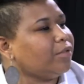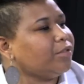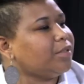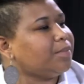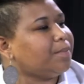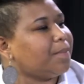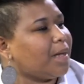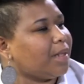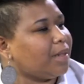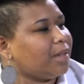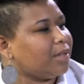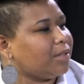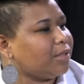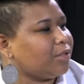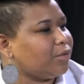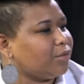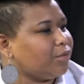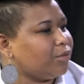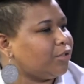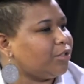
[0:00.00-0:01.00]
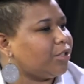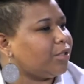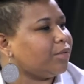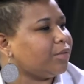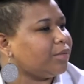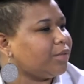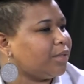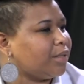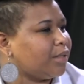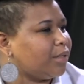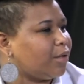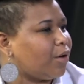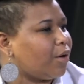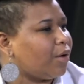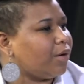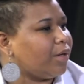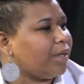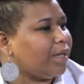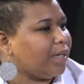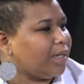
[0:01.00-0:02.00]
mothers whose children are
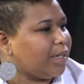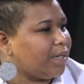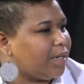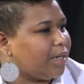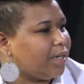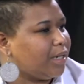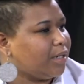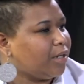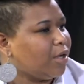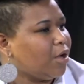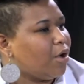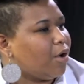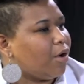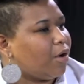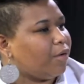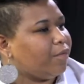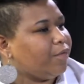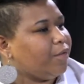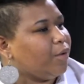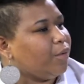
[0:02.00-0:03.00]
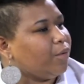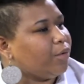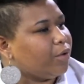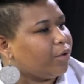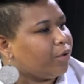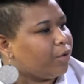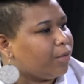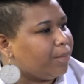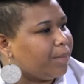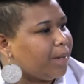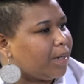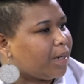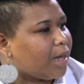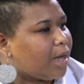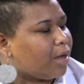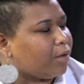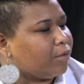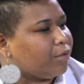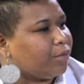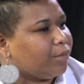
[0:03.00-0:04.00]
in need of your grooming, how
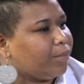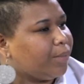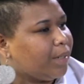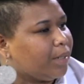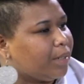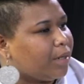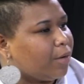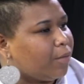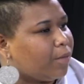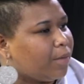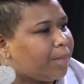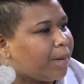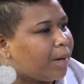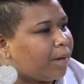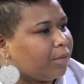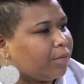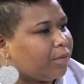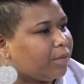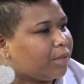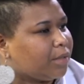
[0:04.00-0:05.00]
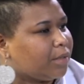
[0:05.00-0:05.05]
do we go about it?